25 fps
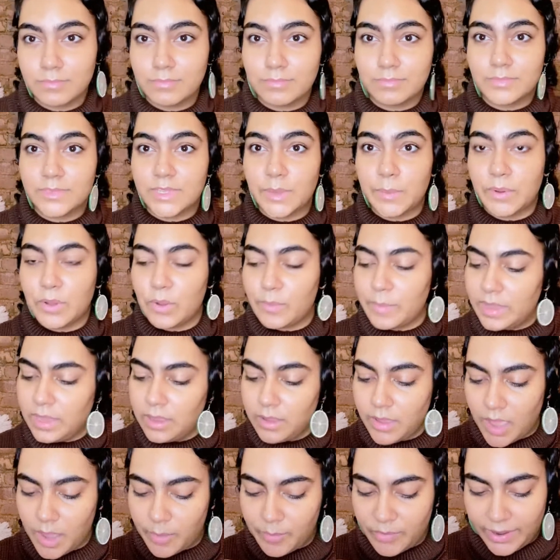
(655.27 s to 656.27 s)
Typical me,
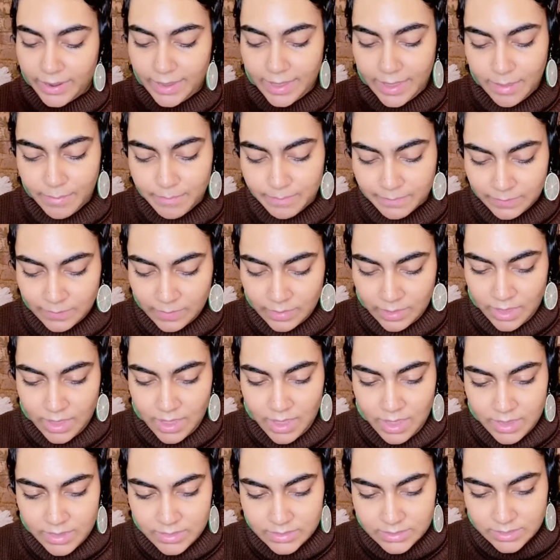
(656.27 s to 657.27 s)
I break it.
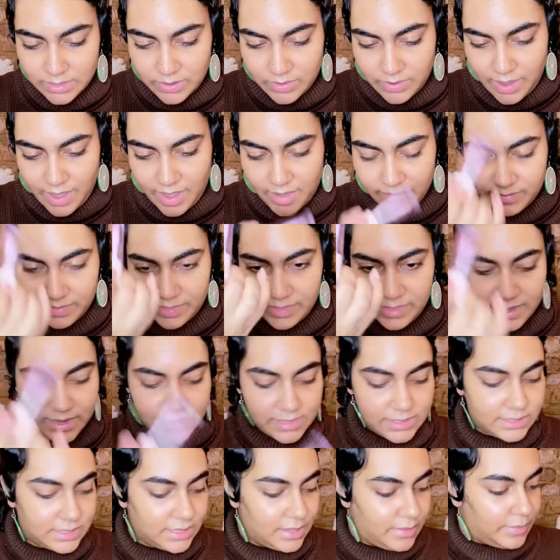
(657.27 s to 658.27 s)
So I have
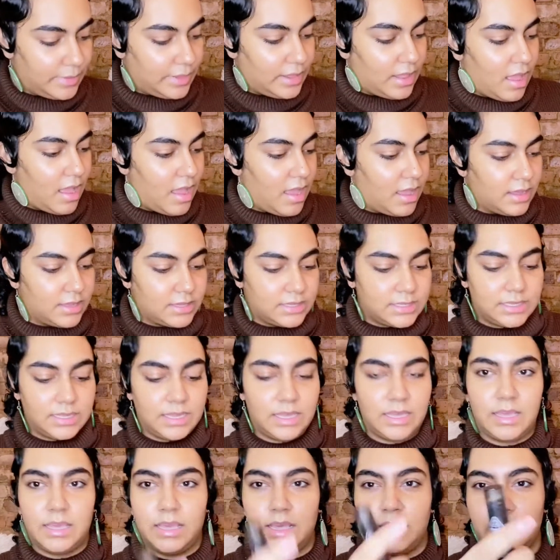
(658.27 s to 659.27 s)
this lip gloss.
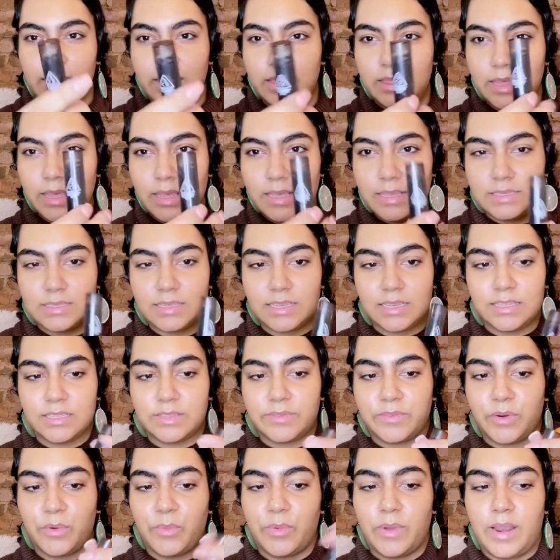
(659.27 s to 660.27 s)
This is
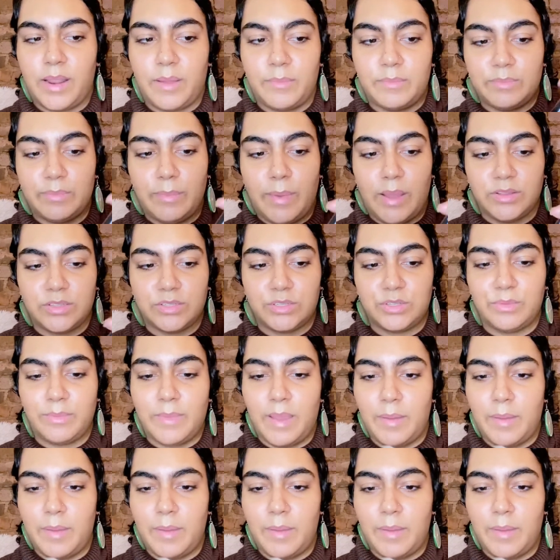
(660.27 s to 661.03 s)
for when I'm about to do my